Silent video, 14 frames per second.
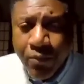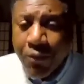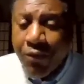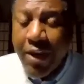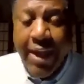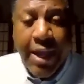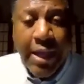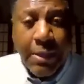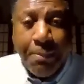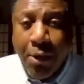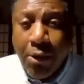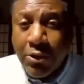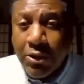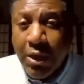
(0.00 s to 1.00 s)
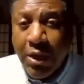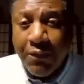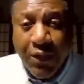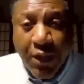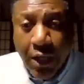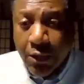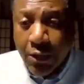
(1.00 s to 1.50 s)
for any person of
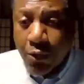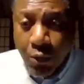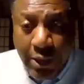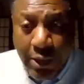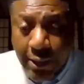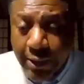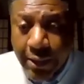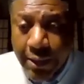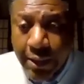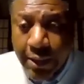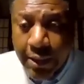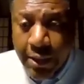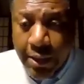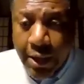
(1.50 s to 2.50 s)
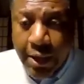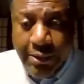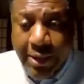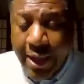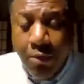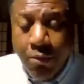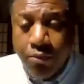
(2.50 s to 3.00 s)
color, really,
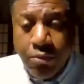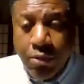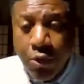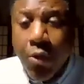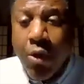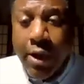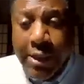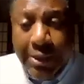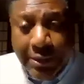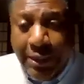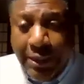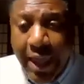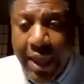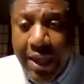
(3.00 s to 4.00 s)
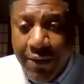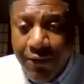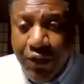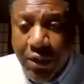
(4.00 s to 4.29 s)
you were enslaved.